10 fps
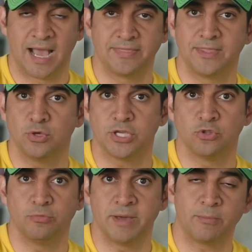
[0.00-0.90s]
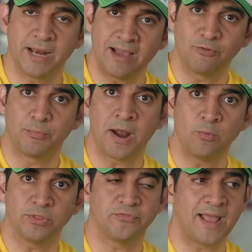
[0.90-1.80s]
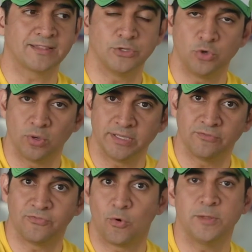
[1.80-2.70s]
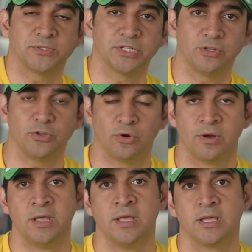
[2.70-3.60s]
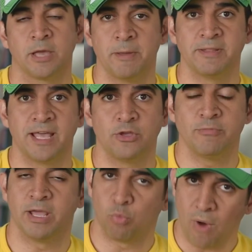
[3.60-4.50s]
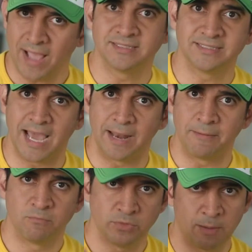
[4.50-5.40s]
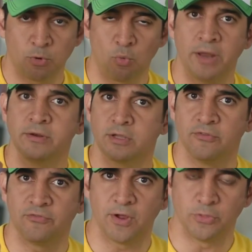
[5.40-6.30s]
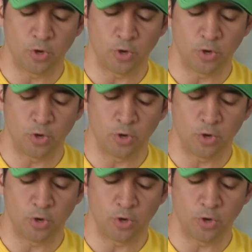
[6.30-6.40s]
I think you can do better, but I have a problem with the fact that you only hit 40% of your commitment that you made. Why is that? Number one, confront.